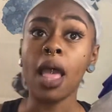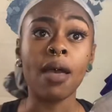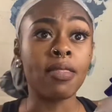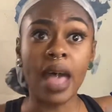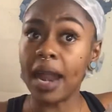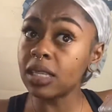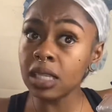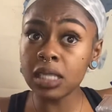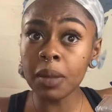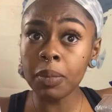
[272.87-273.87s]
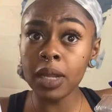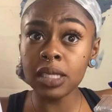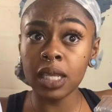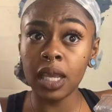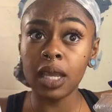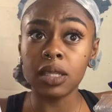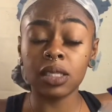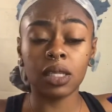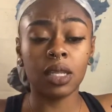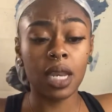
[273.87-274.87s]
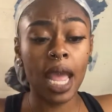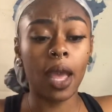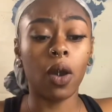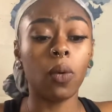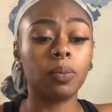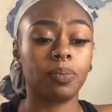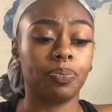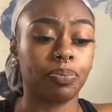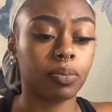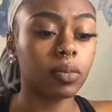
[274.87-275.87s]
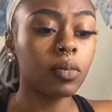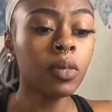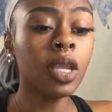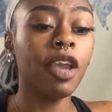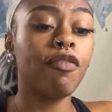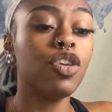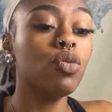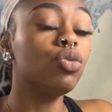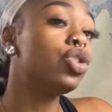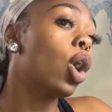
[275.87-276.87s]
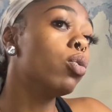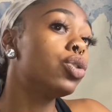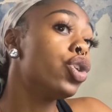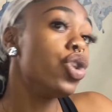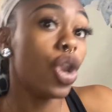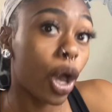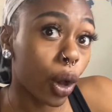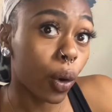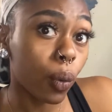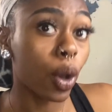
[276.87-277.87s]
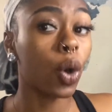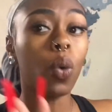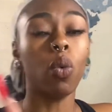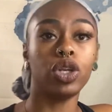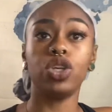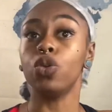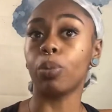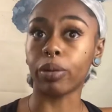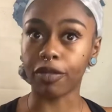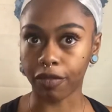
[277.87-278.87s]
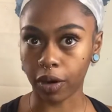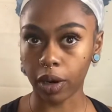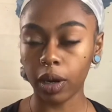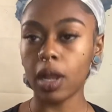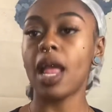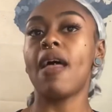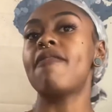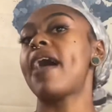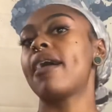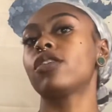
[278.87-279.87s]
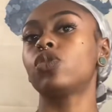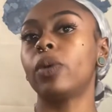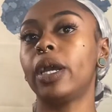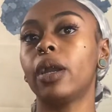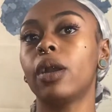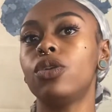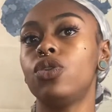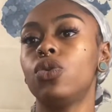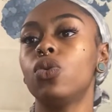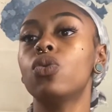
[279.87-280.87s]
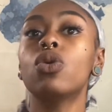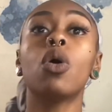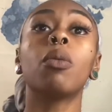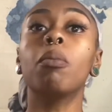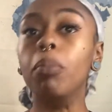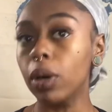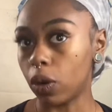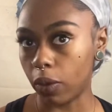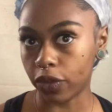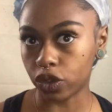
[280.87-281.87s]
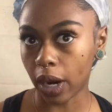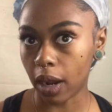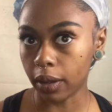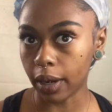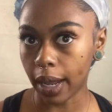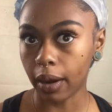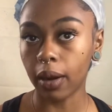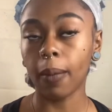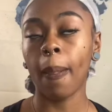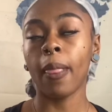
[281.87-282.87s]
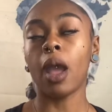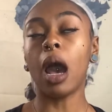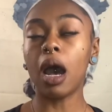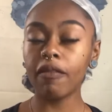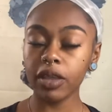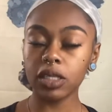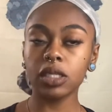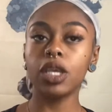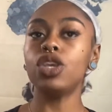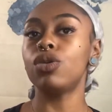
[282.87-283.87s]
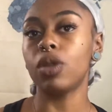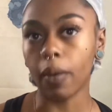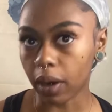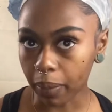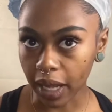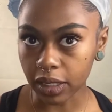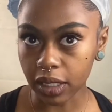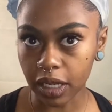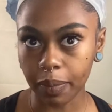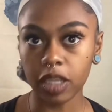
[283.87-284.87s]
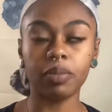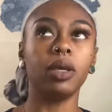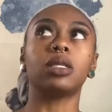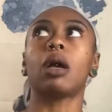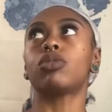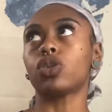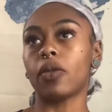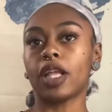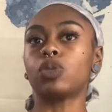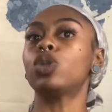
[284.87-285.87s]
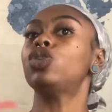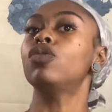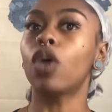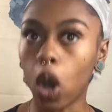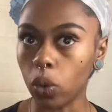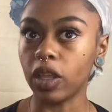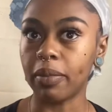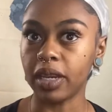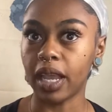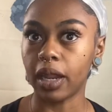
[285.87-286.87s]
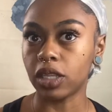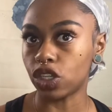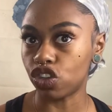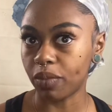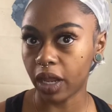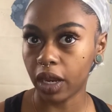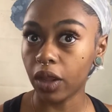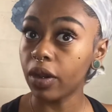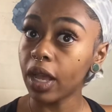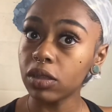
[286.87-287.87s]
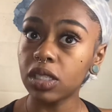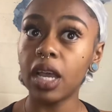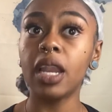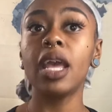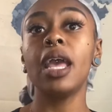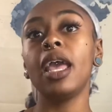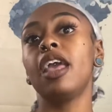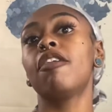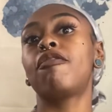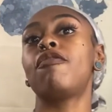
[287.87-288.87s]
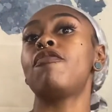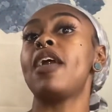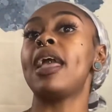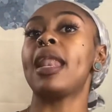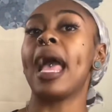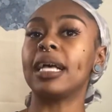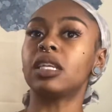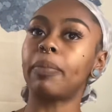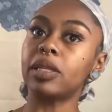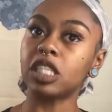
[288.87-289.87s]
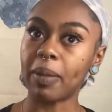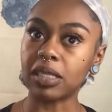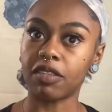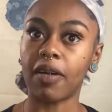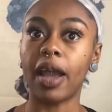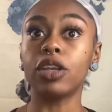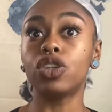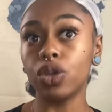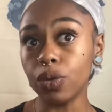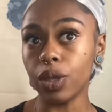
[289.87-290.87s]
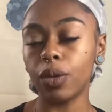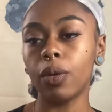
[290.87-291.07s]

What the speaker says: That is as simple as it gets. Now, if you don't know what you prefer, that is where you book with trial and error. Obviously, you know what a plastic tip is, because I'm sure that's what you've only been getting since you've been getting your nails done, if it hasn't been specified to you.